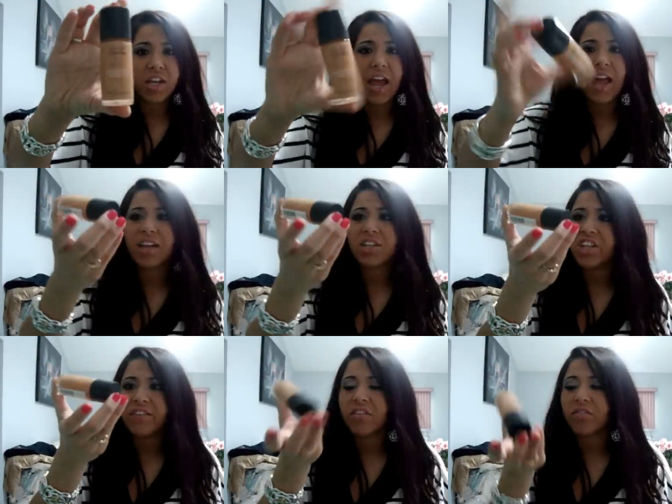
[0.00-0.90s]
I actually
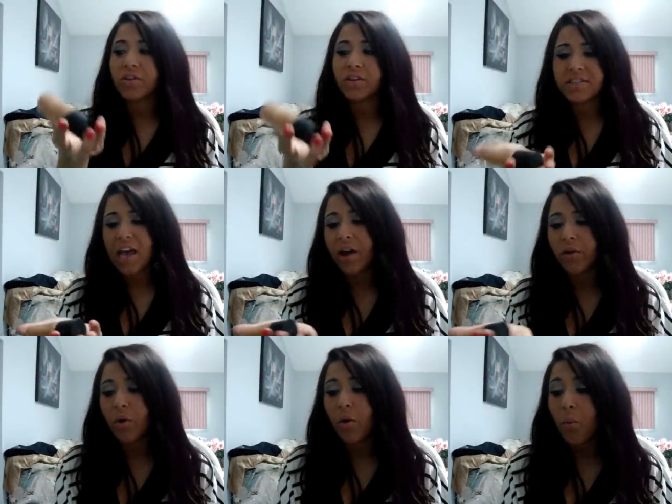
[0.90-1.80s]
have to throw this out. I
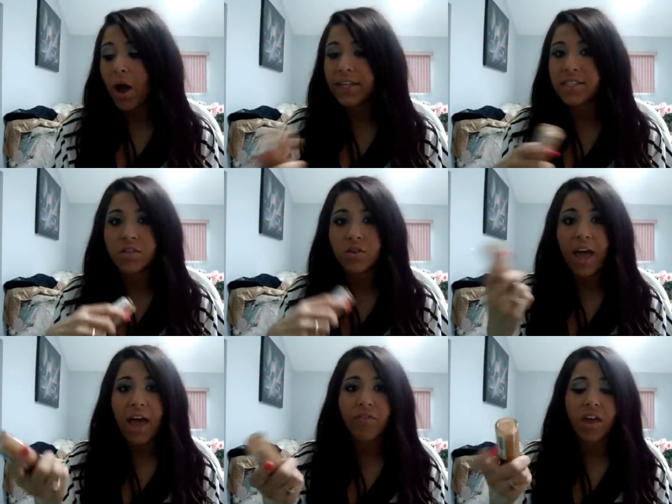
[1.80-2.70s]
don't know why I still
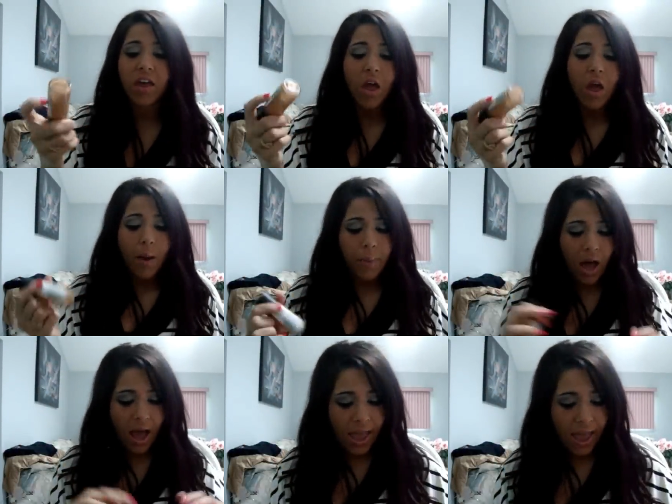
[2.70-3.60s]
have it,
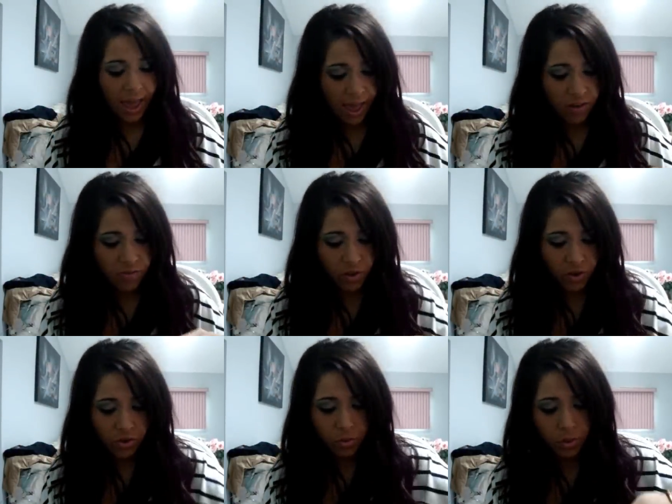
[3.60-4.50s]
but I have a
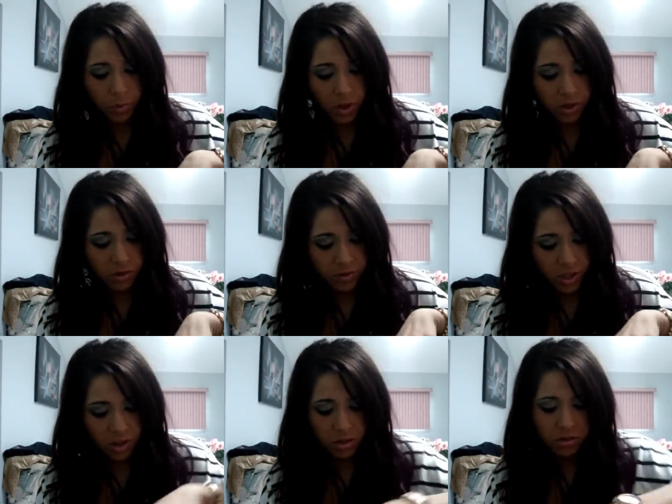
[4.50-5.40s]
newer one of
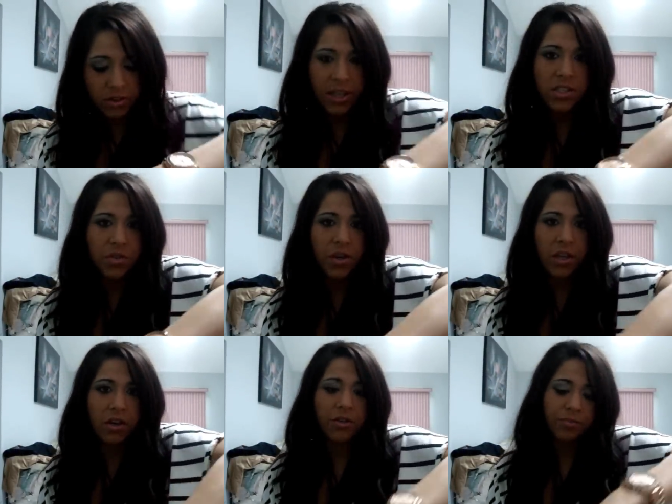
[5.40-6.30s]
it. Yeah, it's right
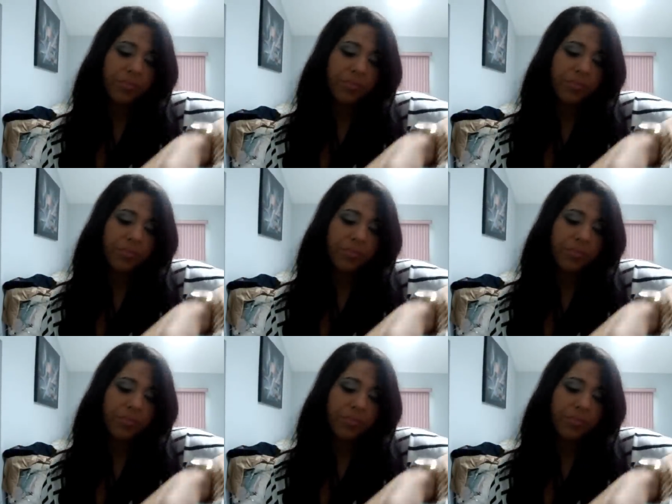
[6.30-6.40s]
here.